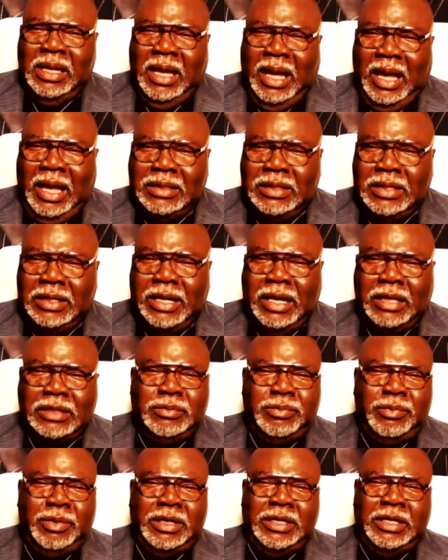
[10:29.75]
and the next
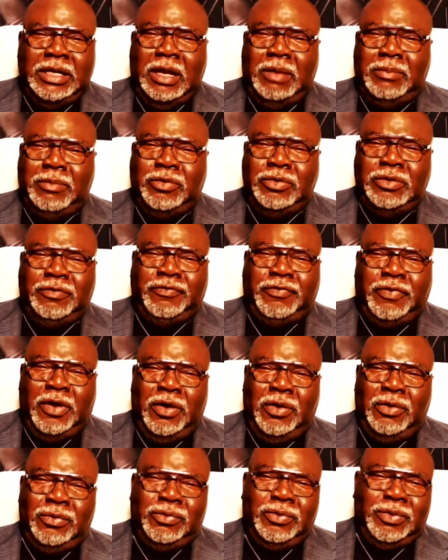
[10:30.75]
minute I'm on the
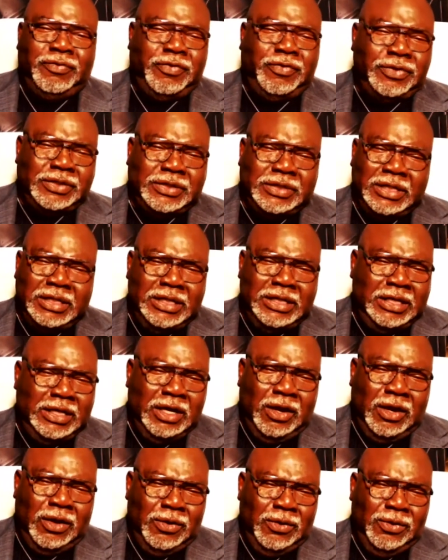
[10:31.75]
phone with a
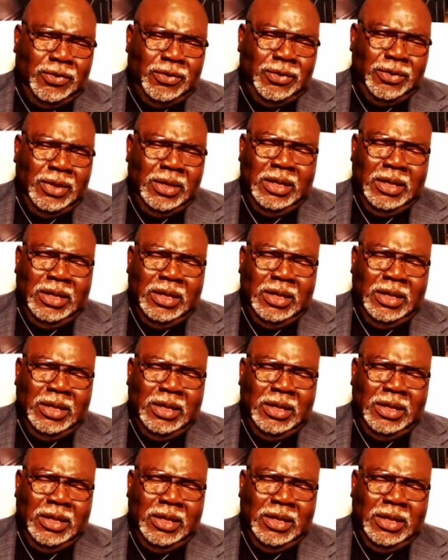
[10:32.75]
CEO,